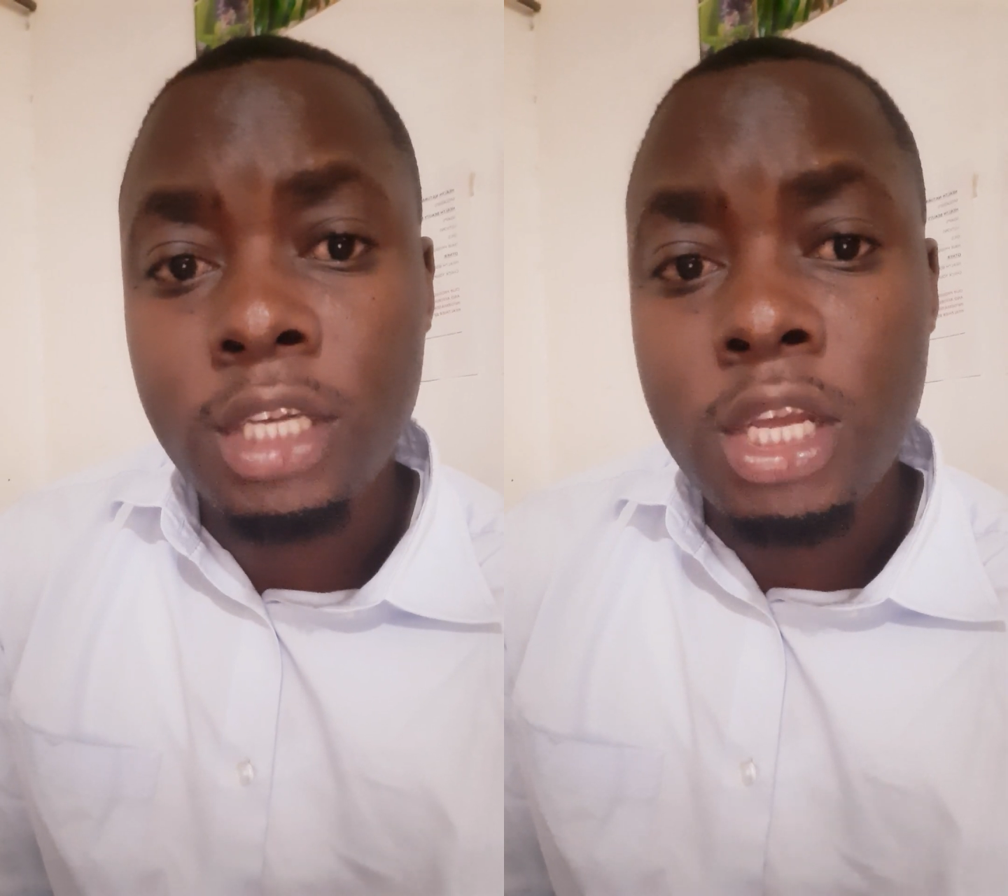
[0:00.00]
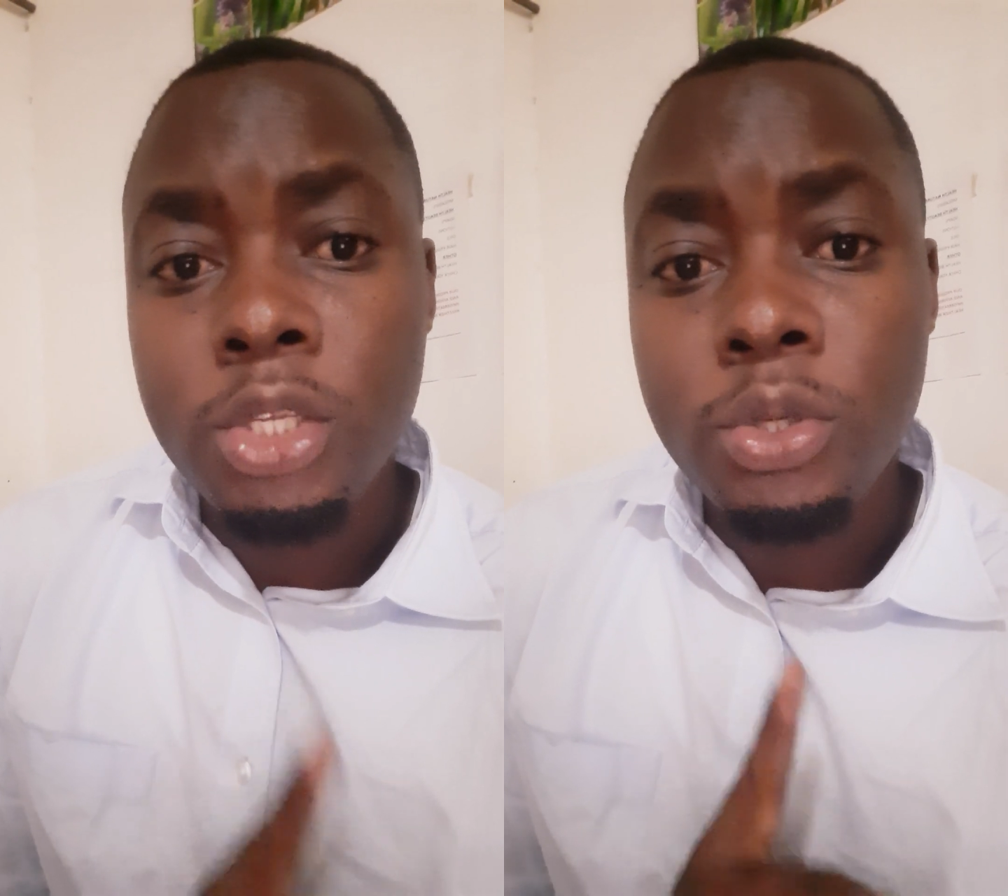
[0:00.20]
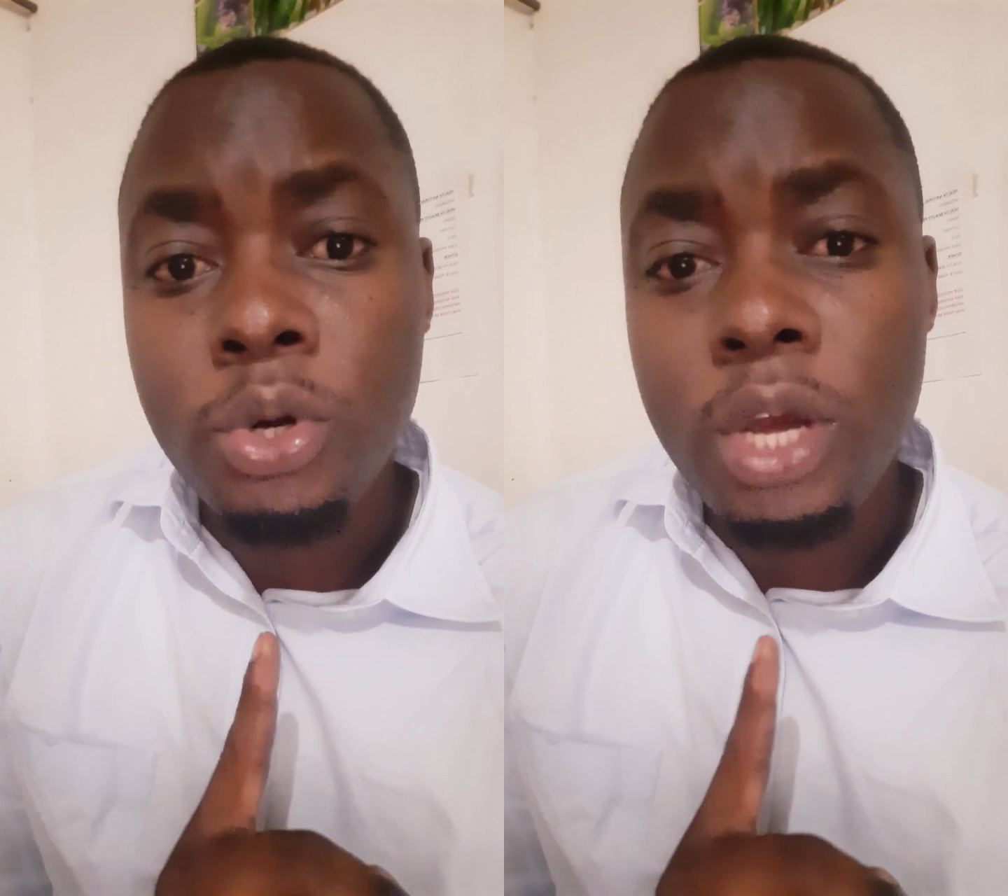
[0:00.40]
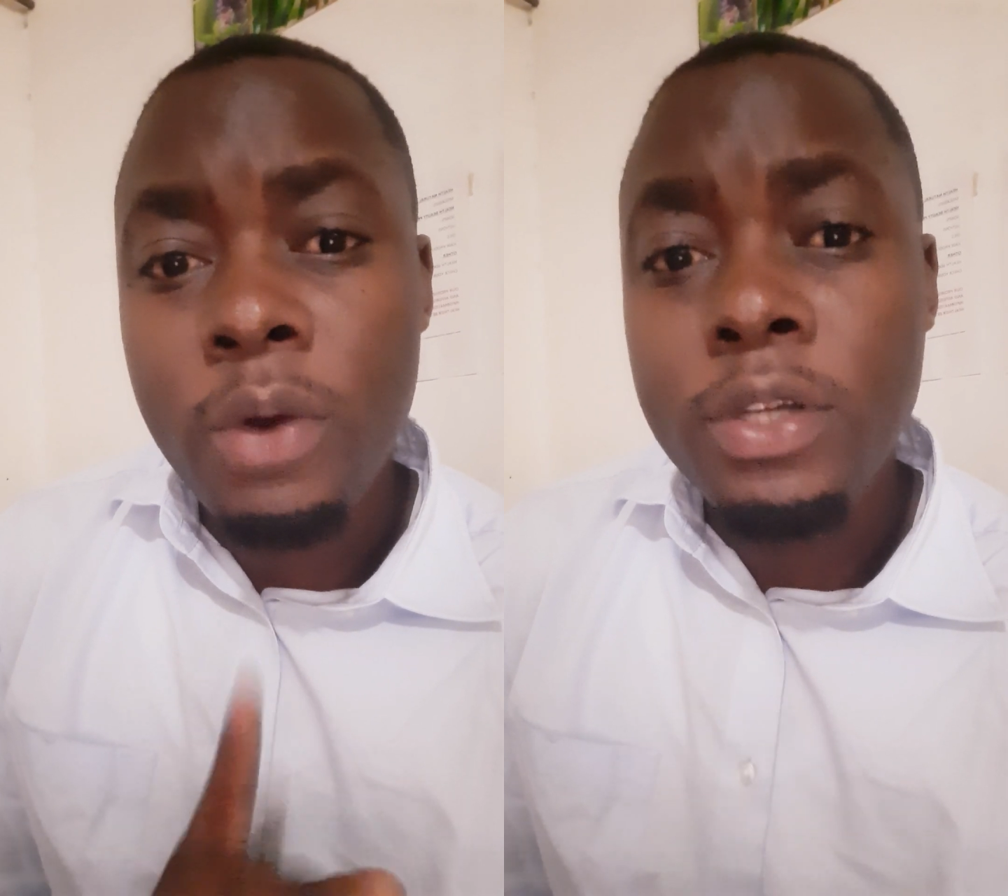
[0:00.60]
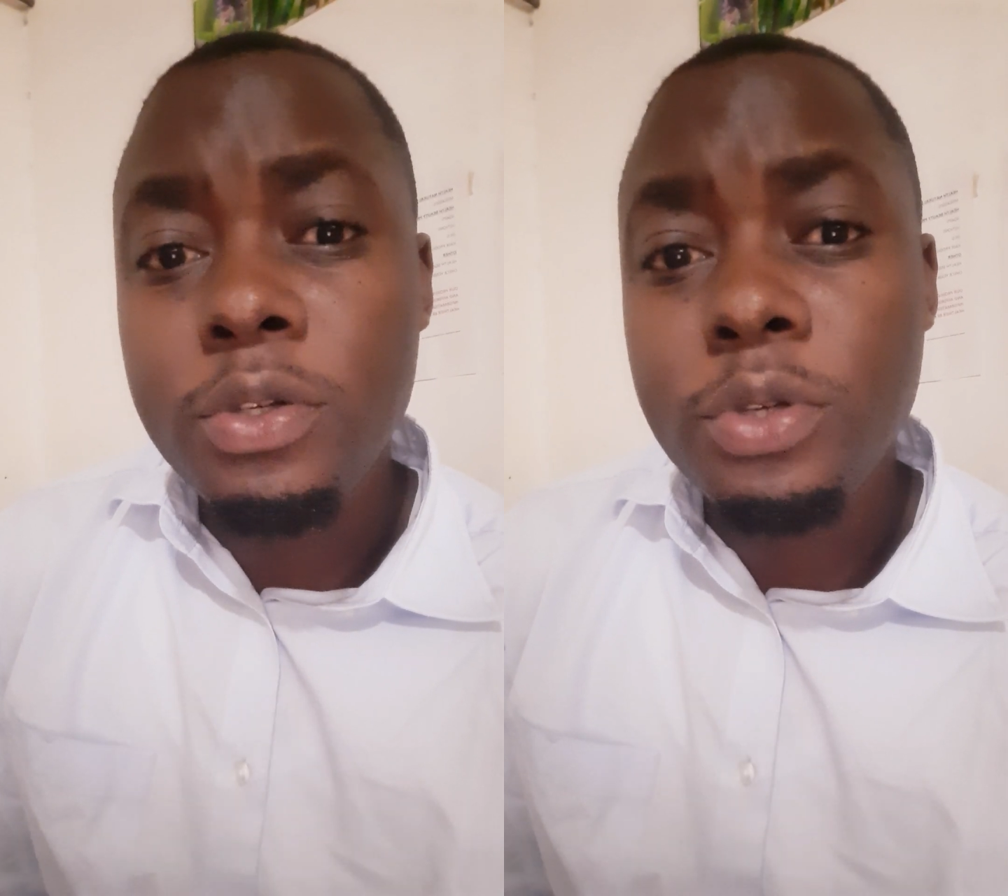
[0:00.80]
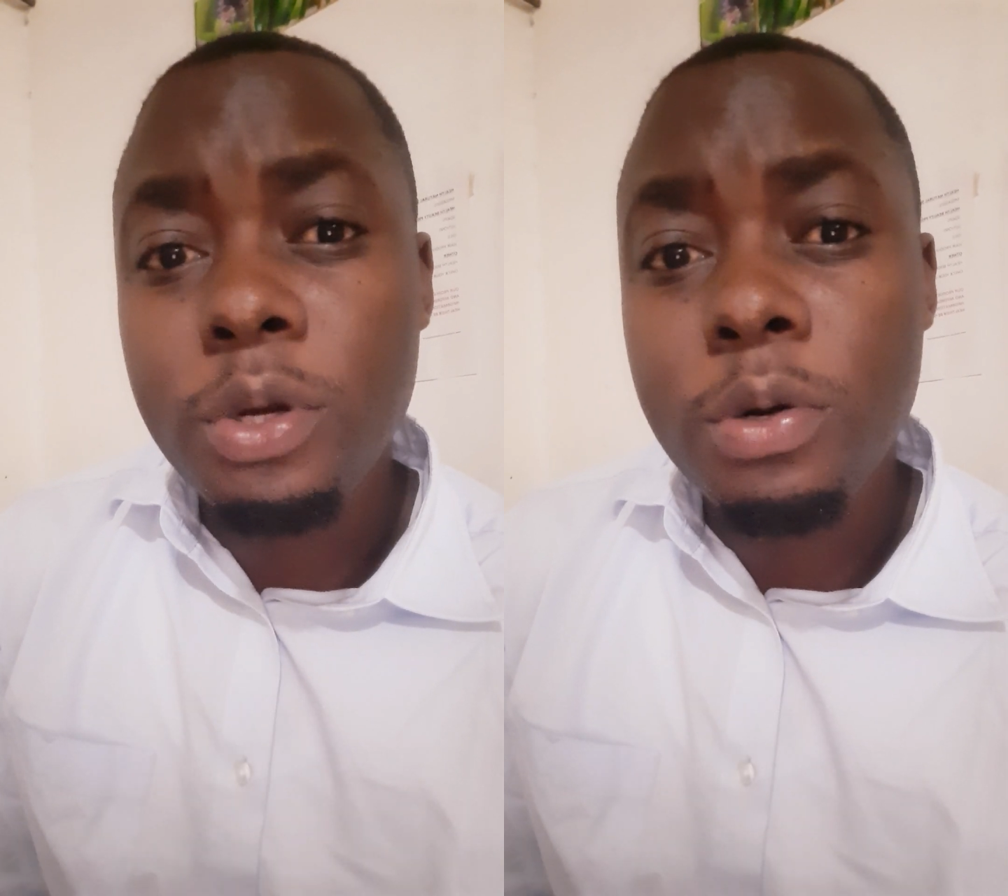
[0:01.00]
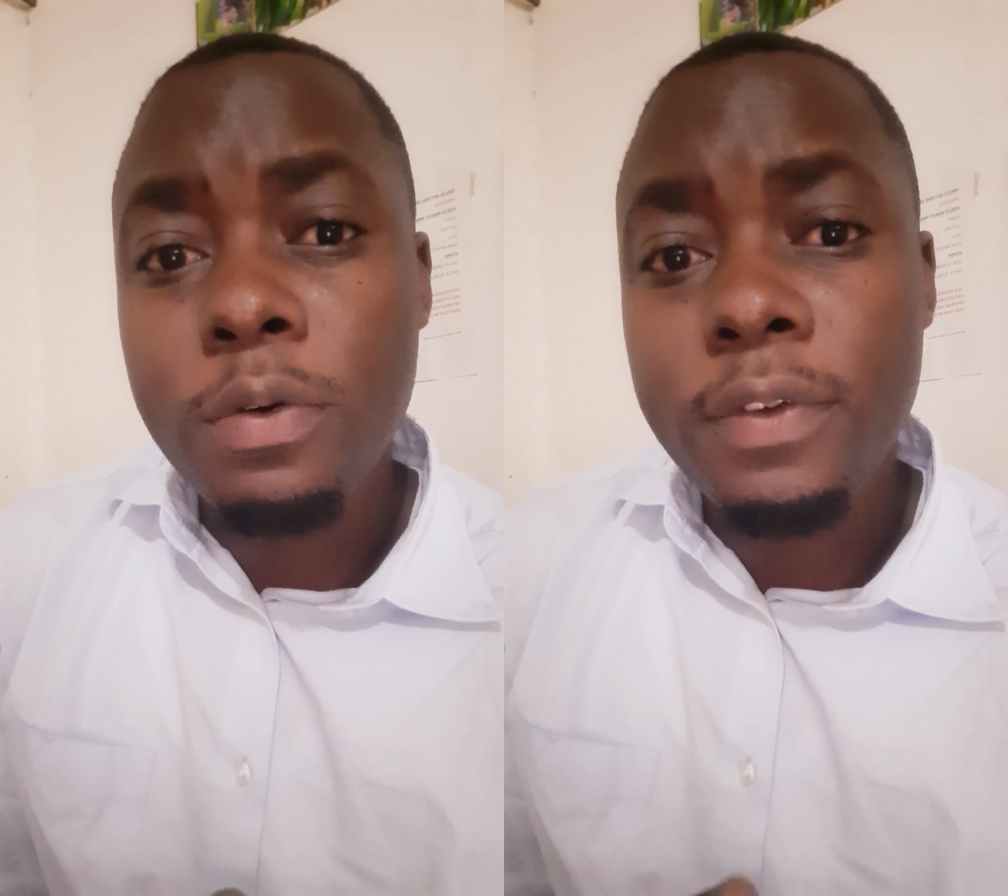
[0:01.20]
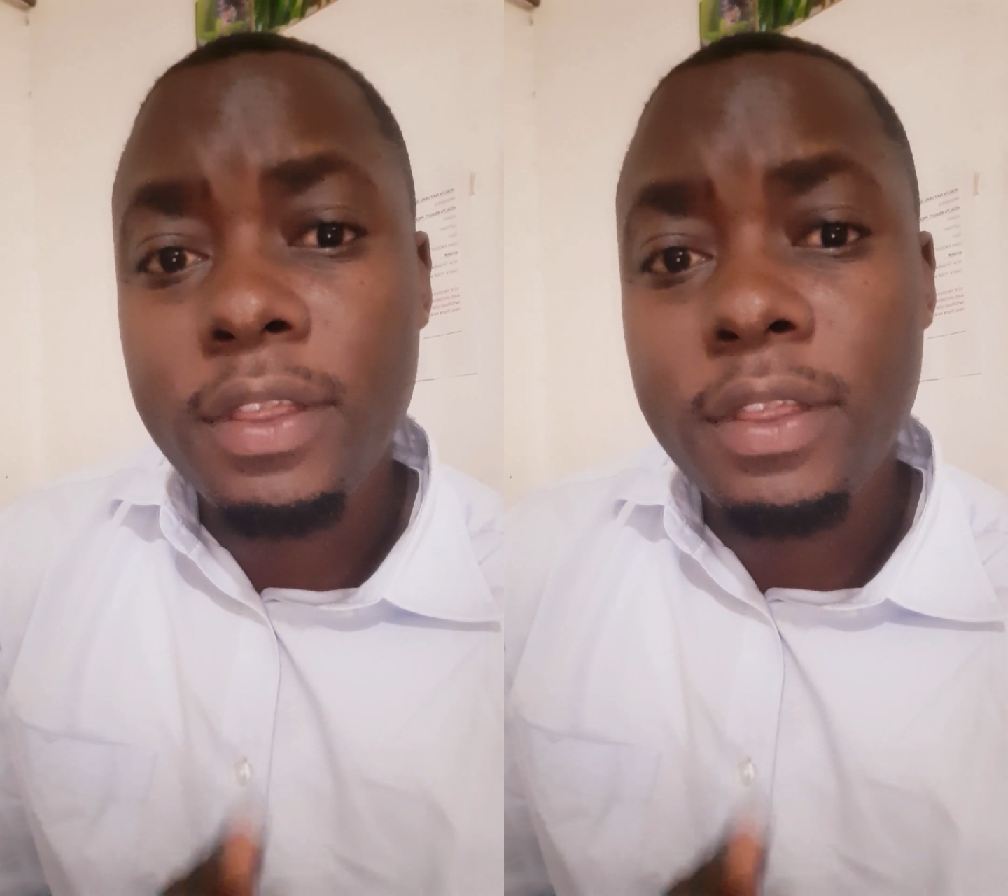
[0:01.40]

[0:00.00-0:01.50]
So I want to talk of